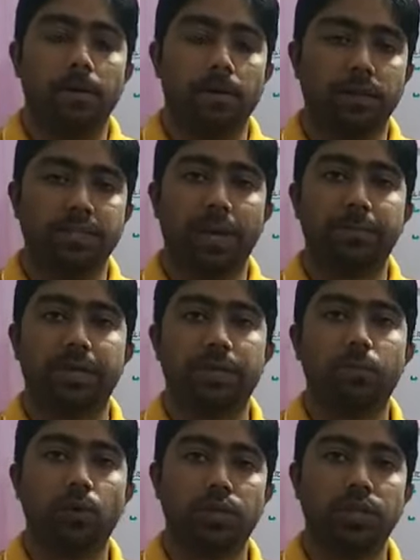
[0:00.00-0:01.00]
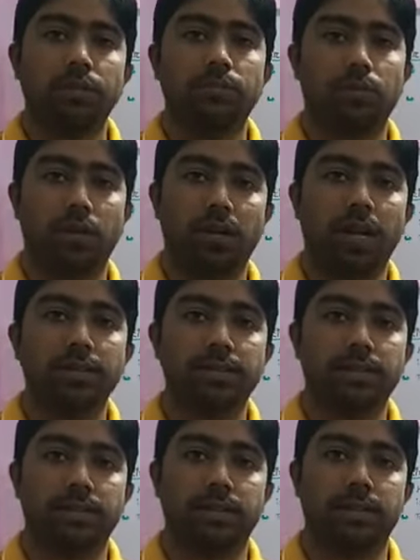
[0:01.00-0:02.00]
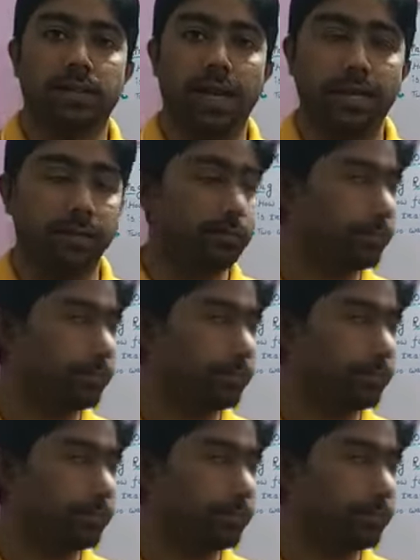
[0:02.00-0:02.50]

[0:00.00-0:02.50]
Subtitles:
on the chapter motion for class 9.